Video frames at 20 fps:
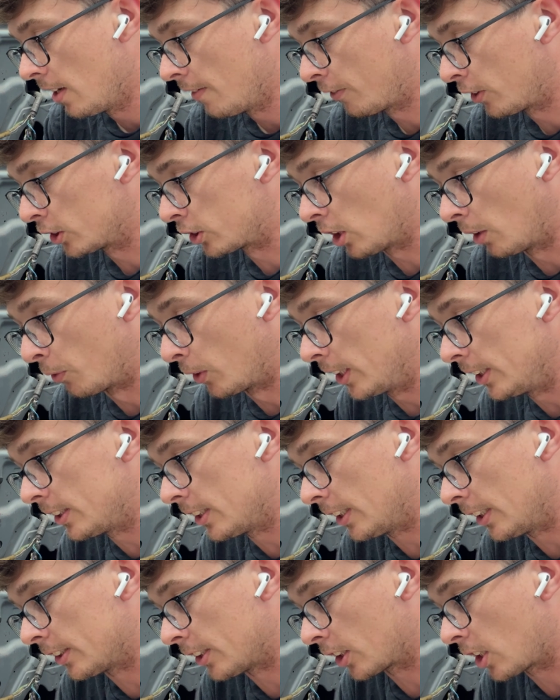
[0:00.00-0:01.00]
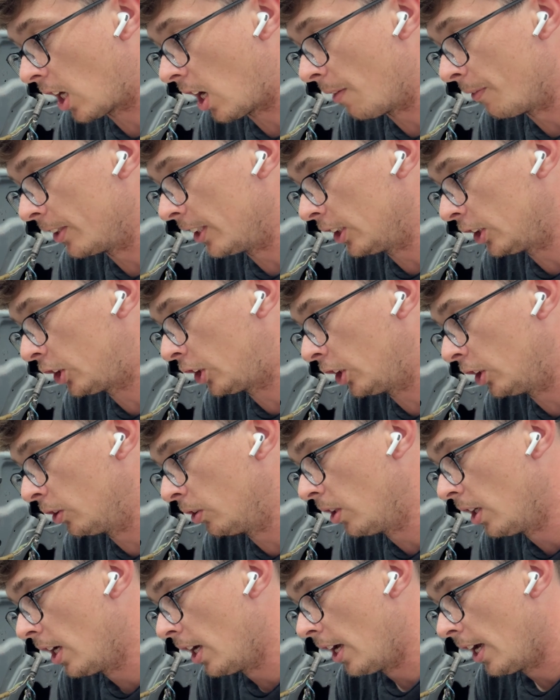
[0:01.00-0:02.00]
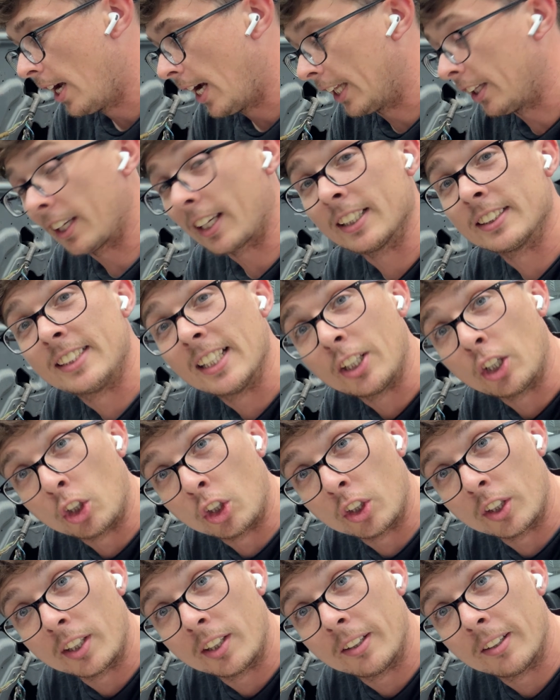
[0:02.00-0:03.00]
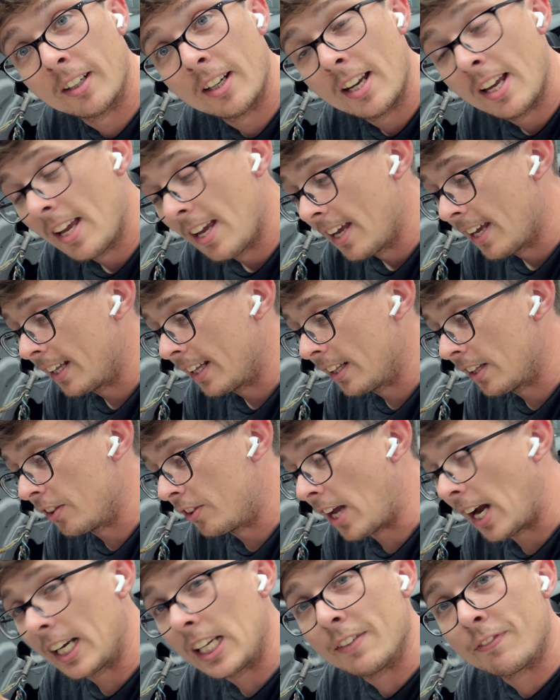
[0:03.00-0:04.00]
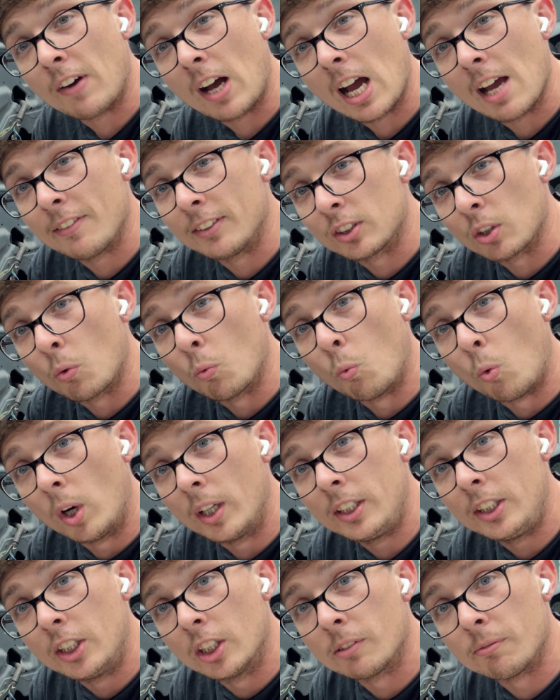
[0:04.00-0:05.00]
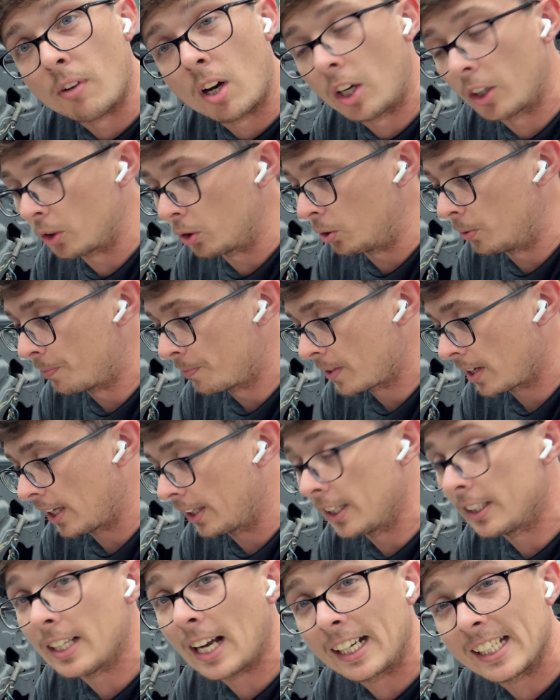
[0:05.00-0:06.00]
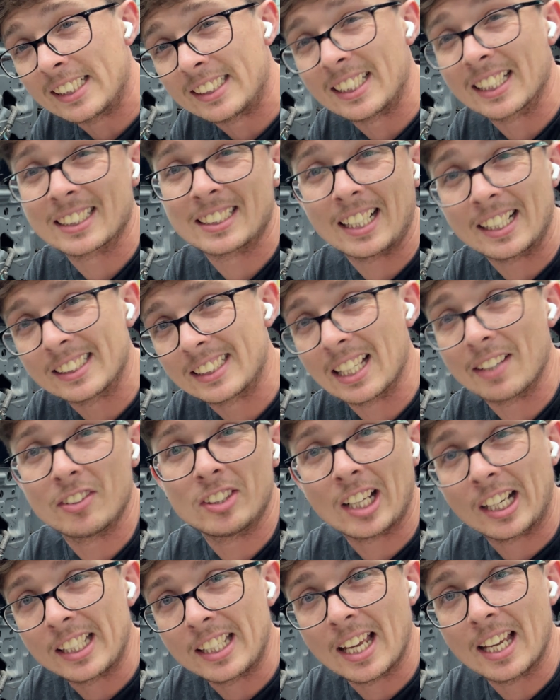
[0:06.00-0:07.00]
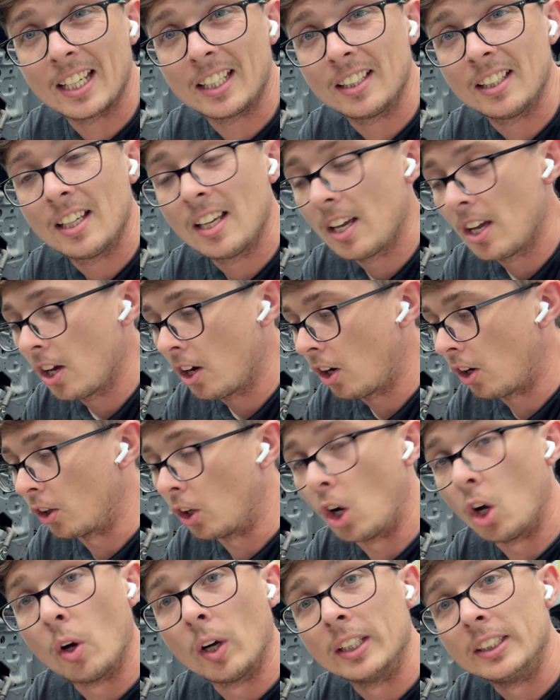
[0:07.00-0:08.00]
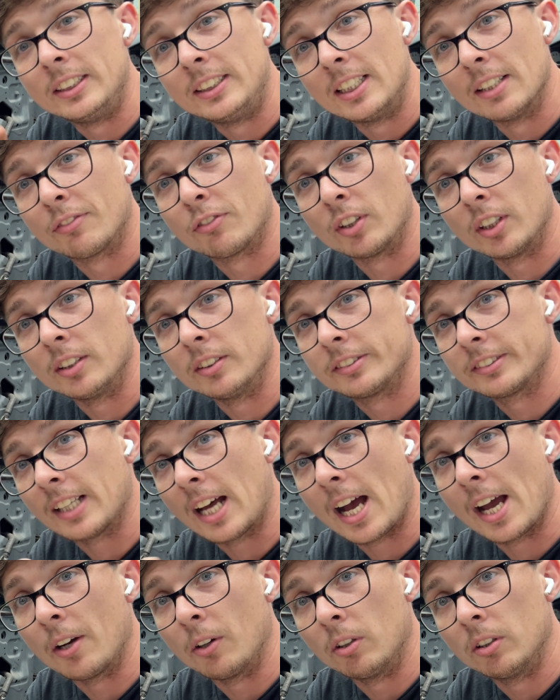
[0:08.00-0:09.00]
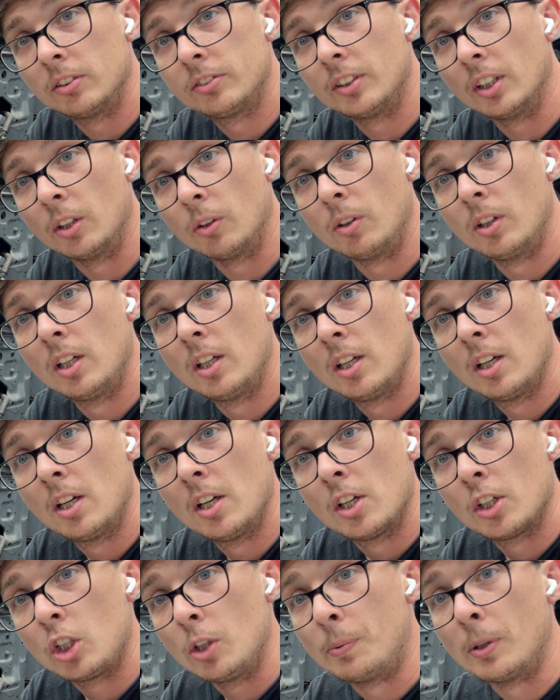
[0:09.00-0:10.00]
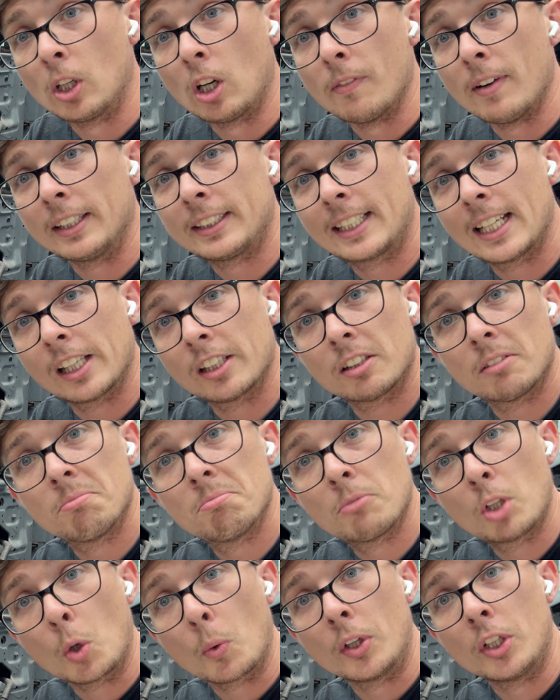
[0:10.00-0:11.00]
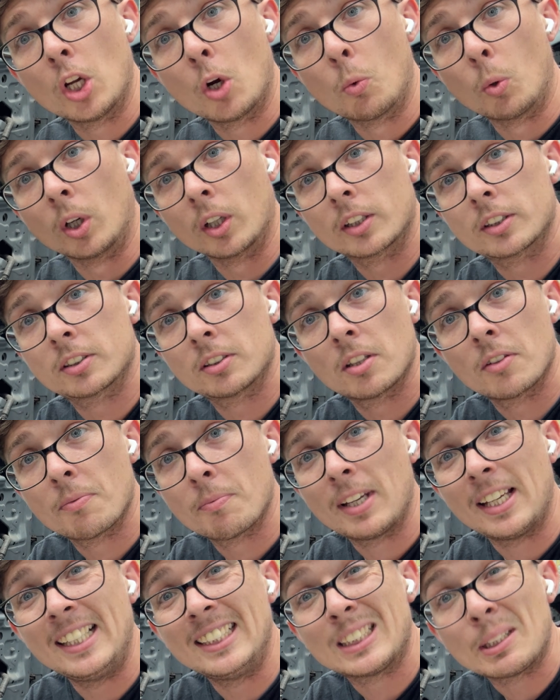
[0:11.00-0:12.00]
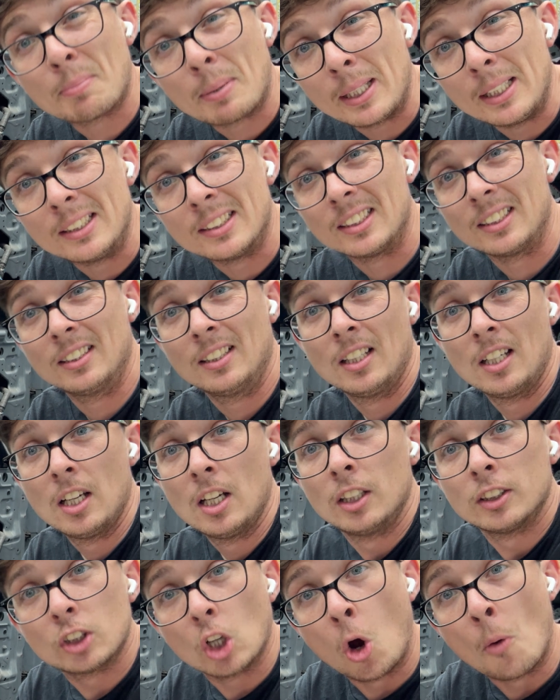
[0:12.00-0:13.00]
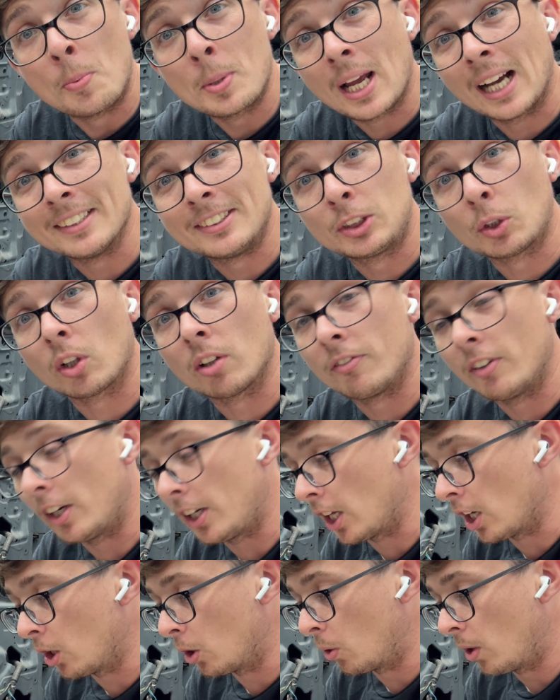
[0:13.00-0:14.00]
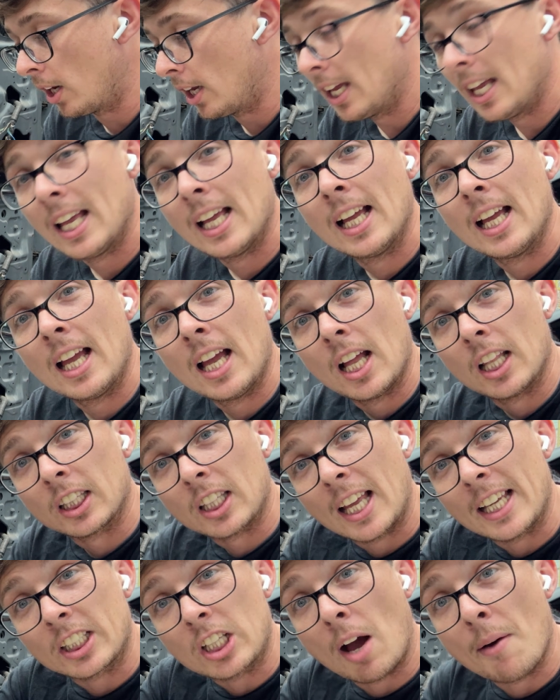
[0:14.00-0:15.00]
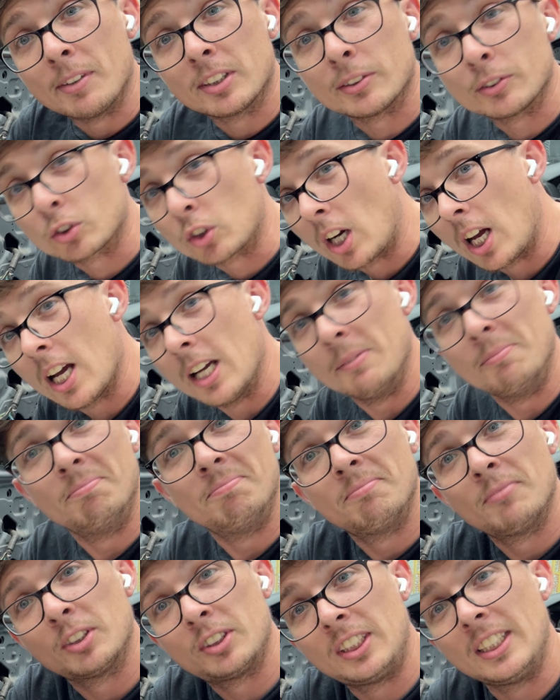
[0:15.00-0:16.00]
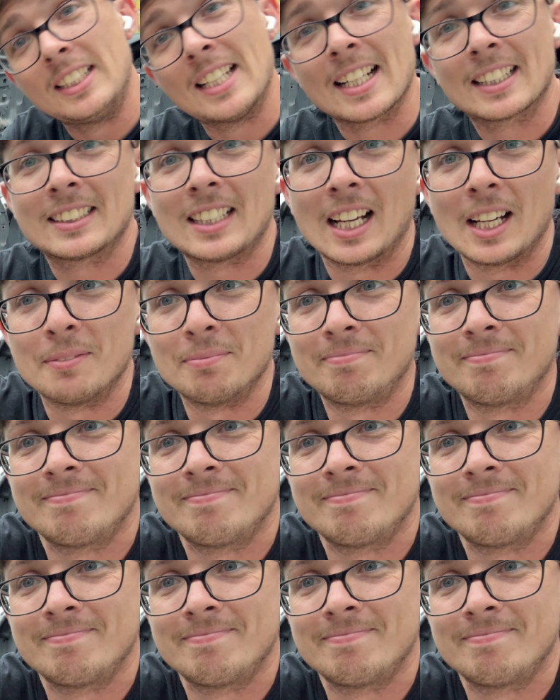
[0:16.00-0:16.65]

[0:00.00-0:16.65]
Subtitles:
For some reason, it's a common issue. And like I said earlier, 95 is a 1 year model, and then 96, 97, 98 are all a different style. So you put it all back together, your window works, easy peasy. So I hope you guys enjoy the video. Like, comment, subscribe. See you next time.